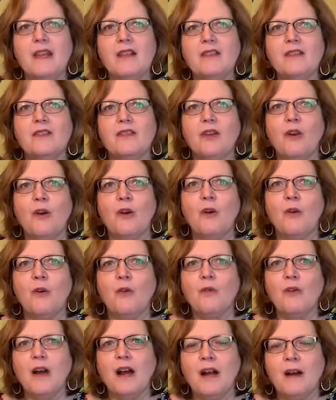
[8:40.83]
So
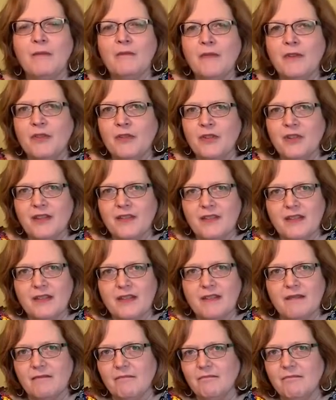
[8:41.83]
um, they're
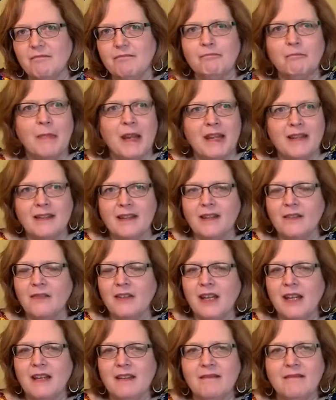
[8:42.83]
just
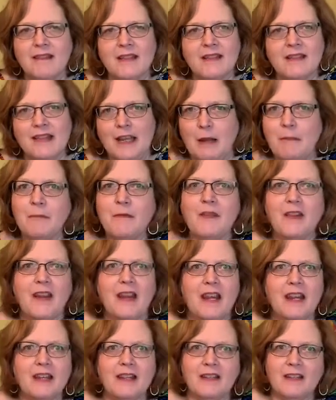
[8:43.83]
basically the same
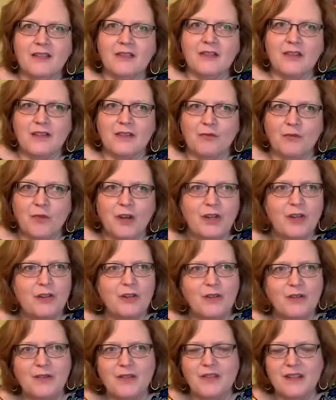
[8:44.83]
thing. It's just what
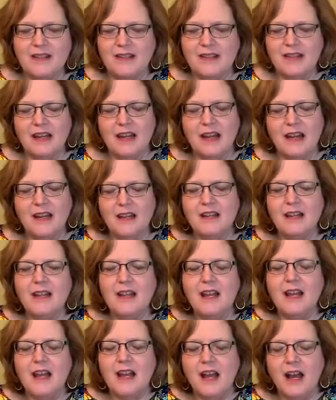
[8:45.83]
you're used to seeing.
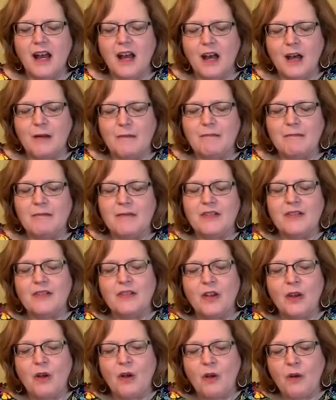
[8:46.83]
Um,
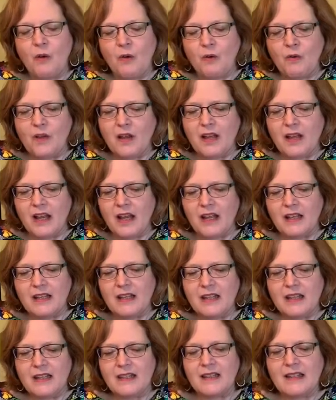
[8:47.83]
so uh,
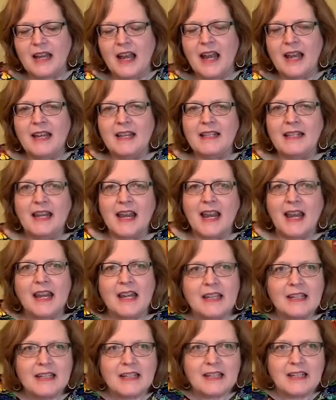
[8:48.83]
size
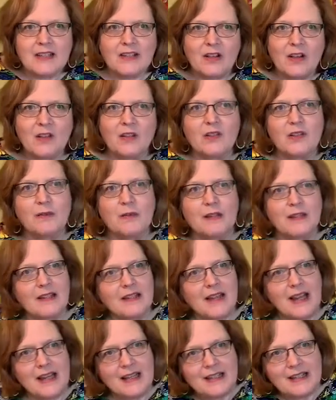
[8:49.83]
eight is also a
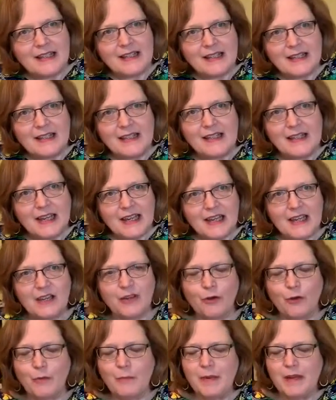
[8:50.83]
size sixty
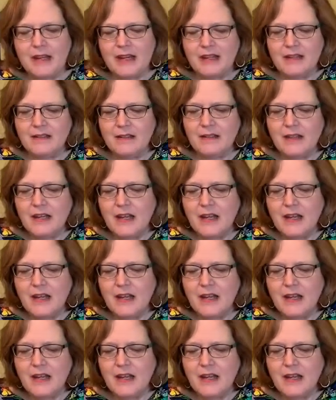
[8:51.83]
European.